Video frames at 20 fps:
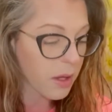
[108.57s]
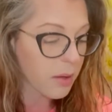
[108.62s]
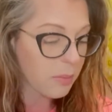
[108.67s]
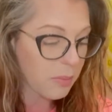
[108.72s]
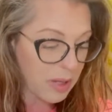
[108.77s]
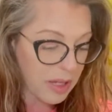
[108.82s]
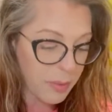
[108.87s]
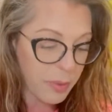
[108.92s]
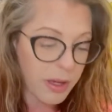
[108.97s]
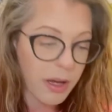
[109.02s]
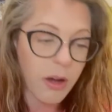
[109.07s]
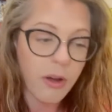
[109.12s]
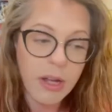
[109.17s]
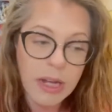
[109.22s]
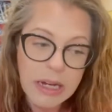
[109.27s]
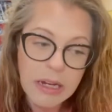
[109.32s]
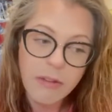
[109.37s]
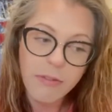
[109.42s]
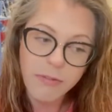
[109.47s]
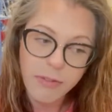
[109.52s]
Maybe I'll
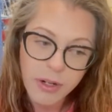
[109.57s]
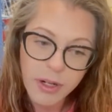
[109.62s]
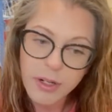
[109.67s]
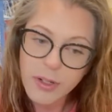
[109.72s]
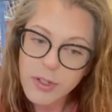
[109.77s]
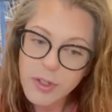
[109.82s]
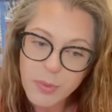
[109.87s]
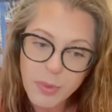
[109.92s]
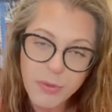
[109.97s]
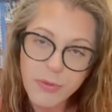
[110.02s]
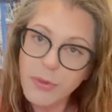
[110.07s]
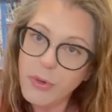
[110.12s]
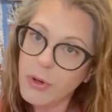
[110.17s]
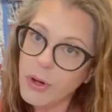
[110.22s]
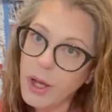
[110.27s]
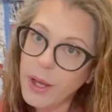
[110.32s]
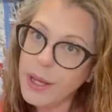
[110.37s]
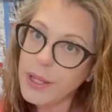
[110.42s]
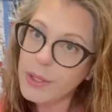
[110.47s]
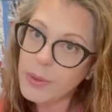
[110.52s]
get it finished before
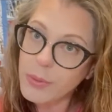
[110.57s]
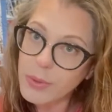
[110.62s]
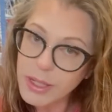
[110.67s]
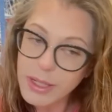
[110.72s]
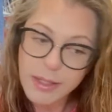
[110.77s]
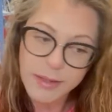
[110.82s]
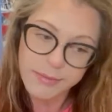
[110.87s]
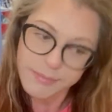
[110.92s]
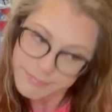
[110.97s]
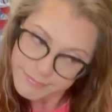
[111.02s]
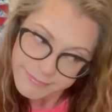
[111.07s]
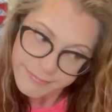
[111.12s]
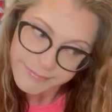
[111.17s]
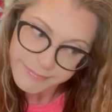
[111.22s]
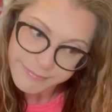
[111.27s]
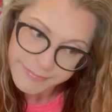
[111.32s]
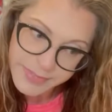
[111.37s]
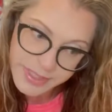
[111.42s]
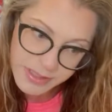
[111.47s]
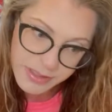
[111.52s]
Halloween.
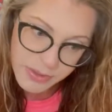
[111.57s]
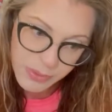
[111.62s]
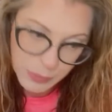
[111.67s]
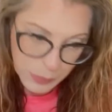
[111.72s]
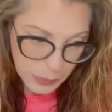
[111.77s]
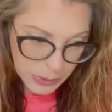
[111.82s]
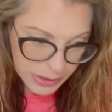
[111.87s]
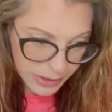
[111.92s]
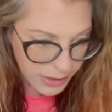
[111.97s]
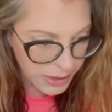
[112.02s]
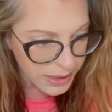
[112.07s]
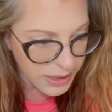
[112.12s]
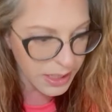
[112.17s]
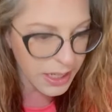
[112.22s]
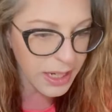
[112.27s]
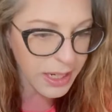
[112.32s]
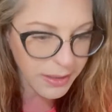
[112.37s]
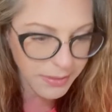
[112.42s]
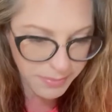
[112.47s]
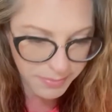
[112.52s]
We'll
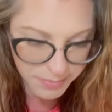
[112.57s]
see.